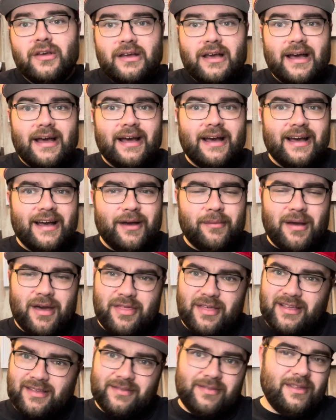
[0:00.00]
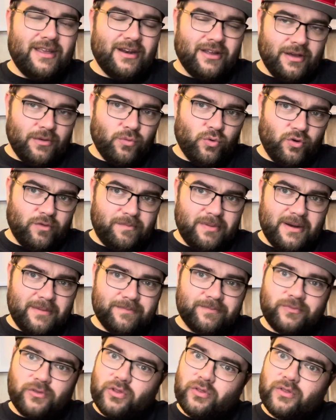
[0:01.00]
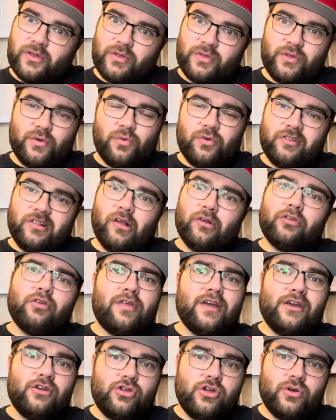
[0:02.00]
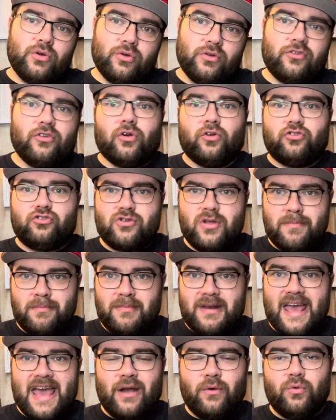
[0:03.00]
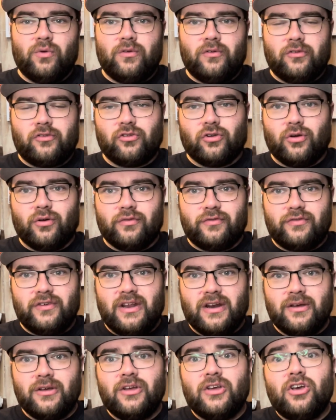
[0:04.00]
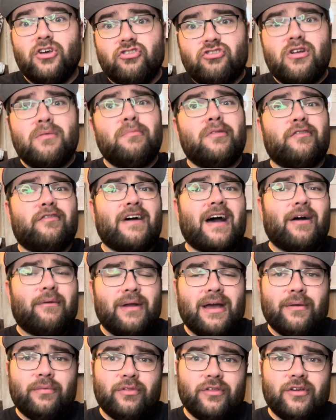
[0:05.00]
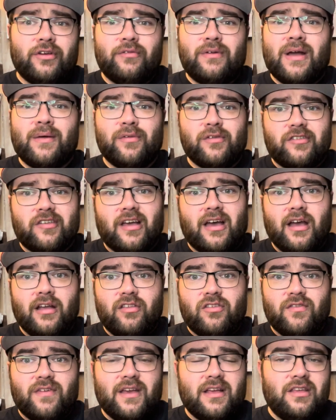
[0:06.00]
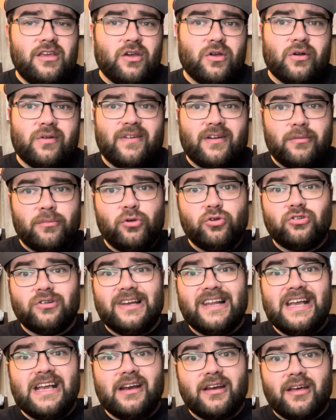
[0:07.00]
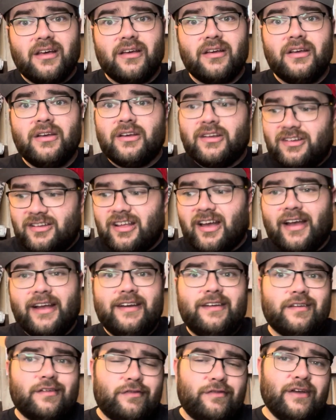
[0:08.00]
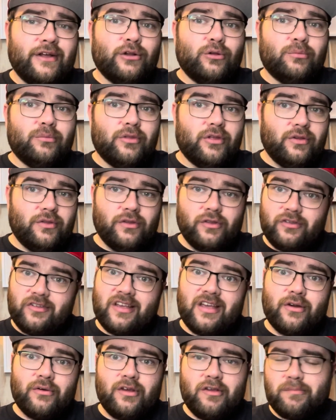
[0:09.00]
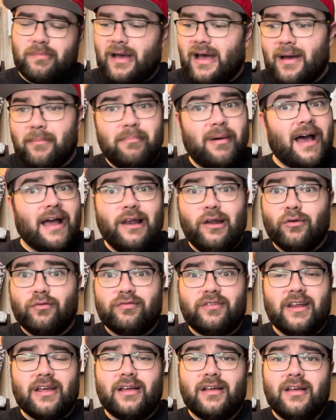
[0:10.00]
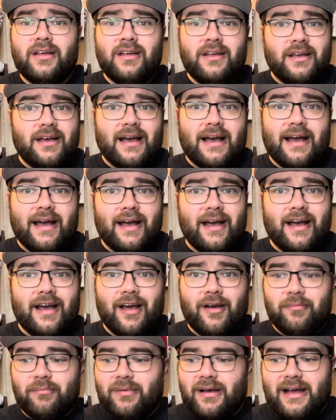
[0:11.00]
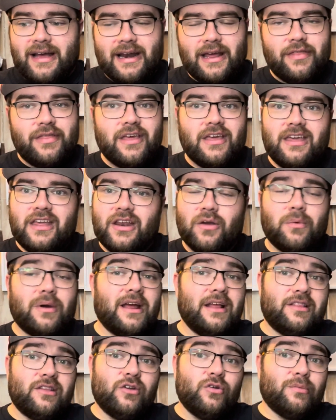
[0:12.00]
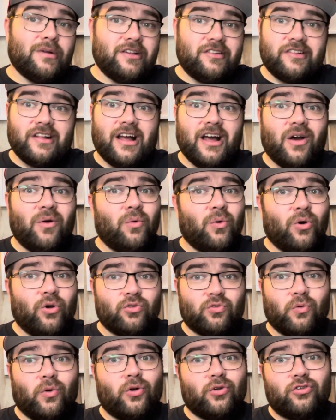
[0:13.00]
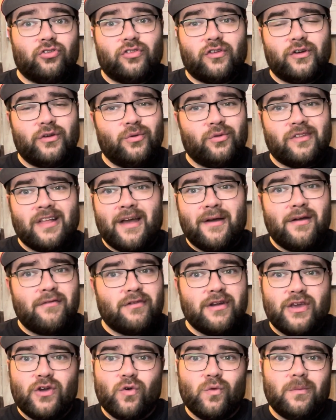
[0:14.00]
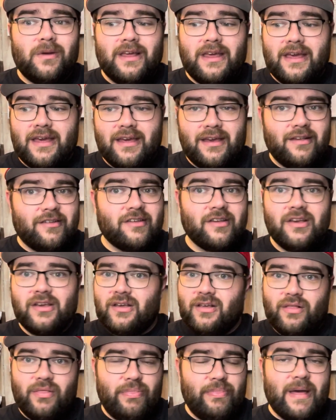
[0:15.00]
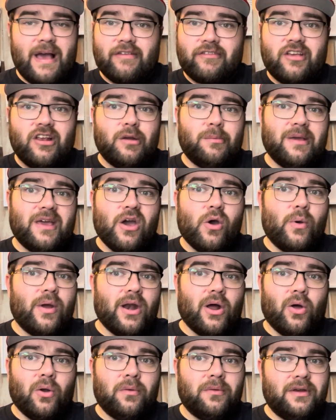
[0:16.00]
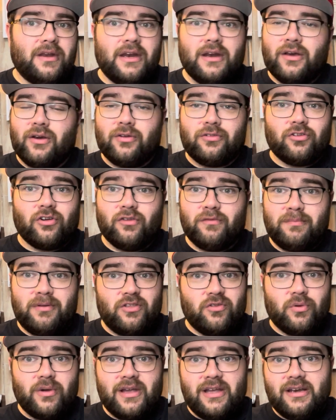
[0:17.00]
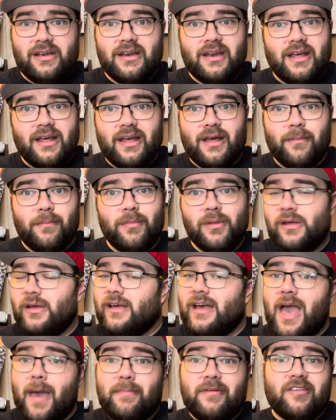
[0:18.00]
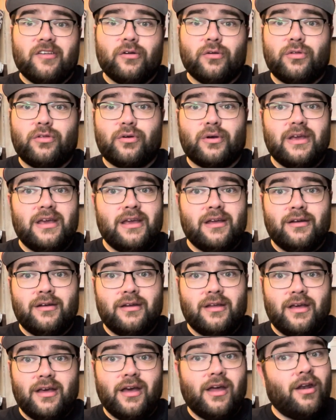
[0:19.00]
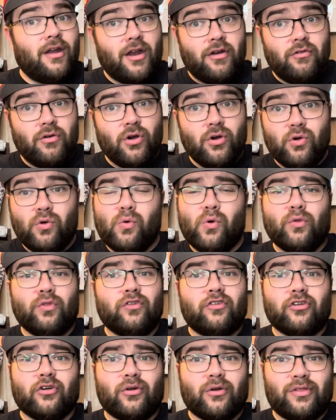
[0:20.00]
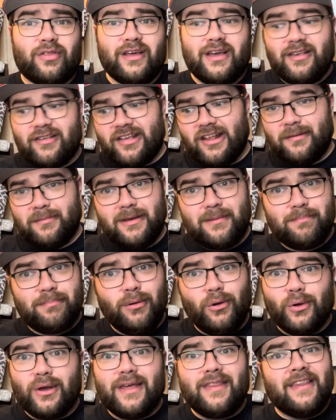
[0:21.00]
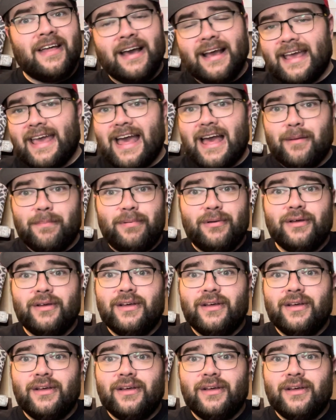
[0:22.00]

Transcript: I think, you know, it would have been, there was lots of things you could have sort of trimmed out and sort of, you know, trimmed the fat round the sides of it, and you could have had a much leaner, tighter film than the series. But I loved it. And I think, you know, when I do my Star Wars watch throughs now every couple of years, that's going to be going on, you know, sort of between episode 3 and Rogue One sort of thing. It's going to be plugging that gap.